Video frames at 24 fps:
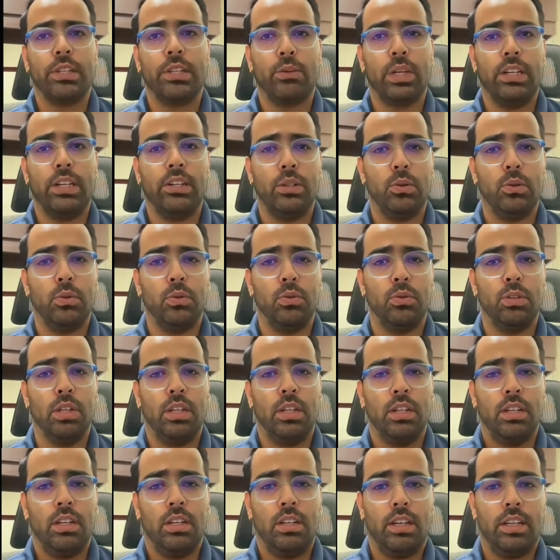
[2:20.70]
you can do,
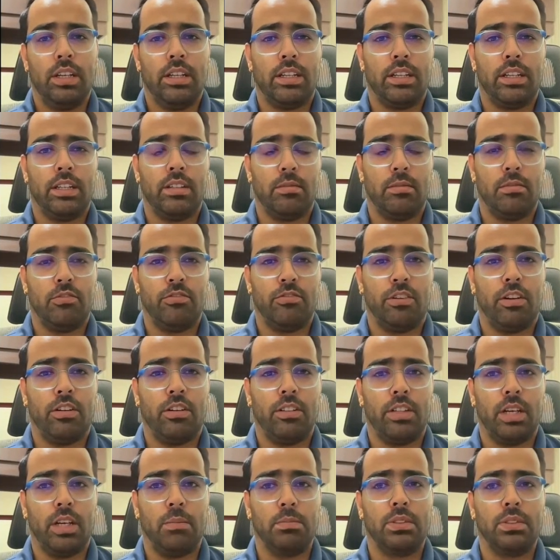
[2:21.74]
like,
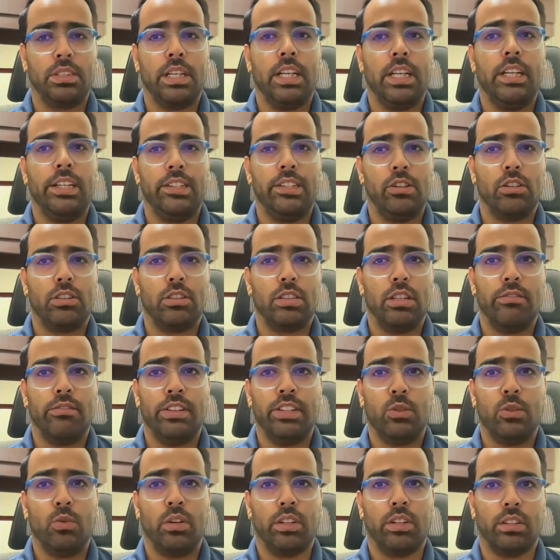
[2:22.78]
for upskilling yourself
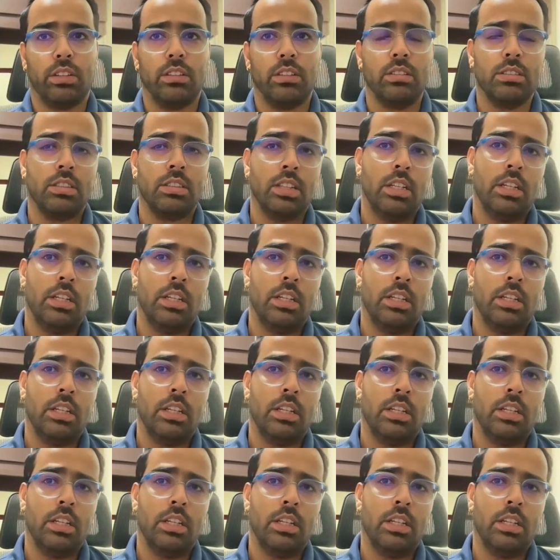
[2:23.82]
in Quarkus.